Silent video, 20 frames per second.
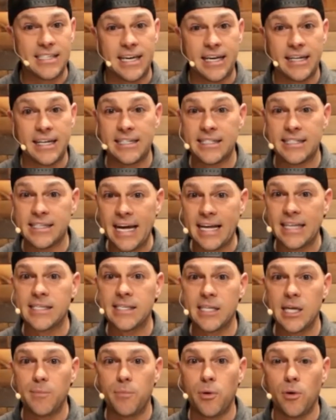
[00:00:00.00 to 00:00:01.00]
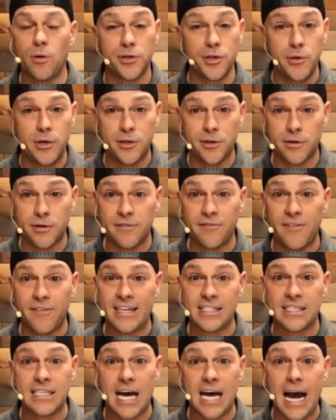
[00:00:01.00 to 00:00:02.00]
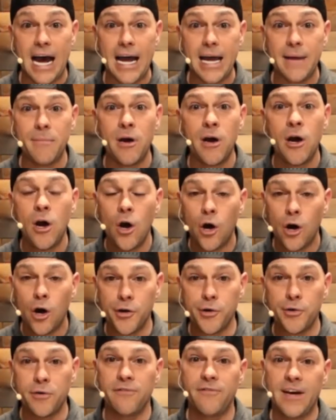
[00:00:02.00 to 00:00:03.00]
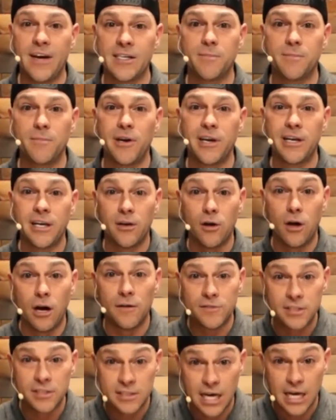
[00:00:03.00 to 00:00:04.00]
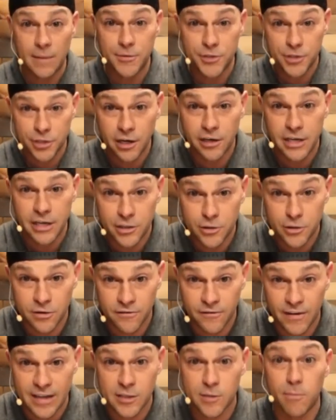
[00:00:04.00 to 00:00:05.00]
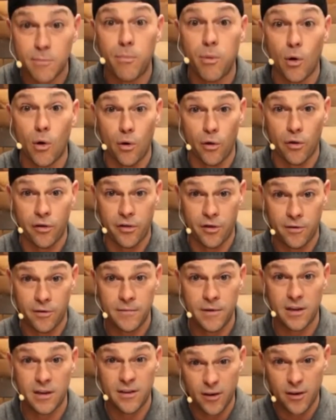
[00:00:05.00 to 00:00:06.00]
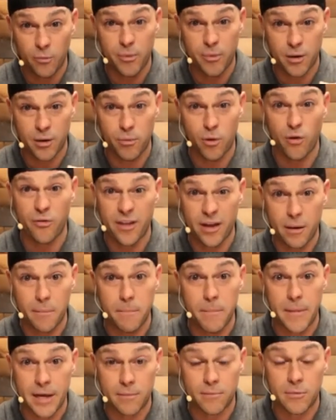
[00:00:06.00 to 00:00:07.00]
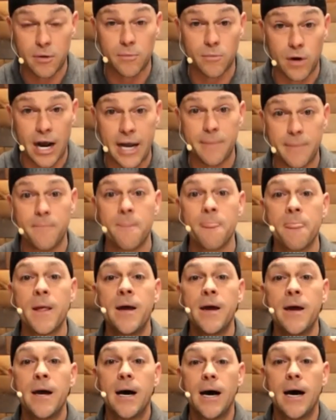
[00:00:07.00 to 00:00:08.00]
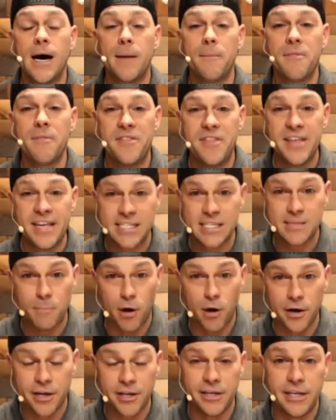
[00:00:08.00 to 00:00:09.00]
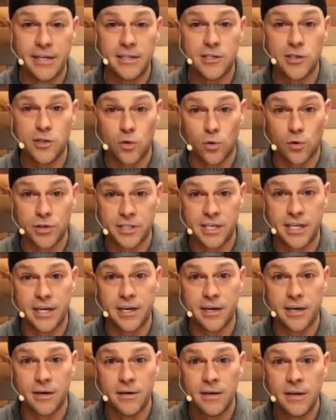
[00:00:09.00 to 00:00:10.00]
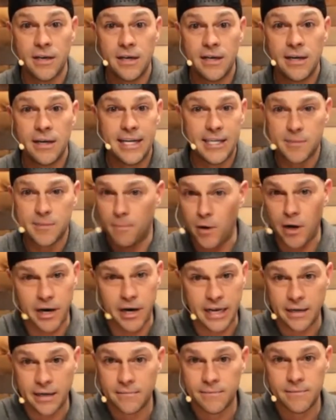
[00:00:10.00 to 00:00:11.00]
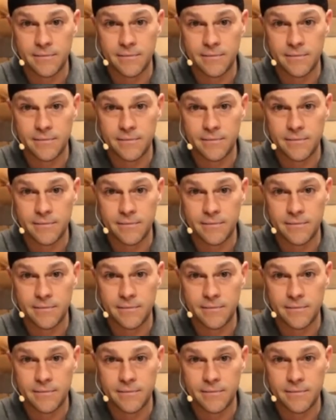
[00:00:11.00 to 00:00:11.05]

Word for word: it. It's that simple. You either invest time or you invest money. And oftentimes you're going to need to invest both, a little bit of both at a minimum, right? Um, this marketing source here is money,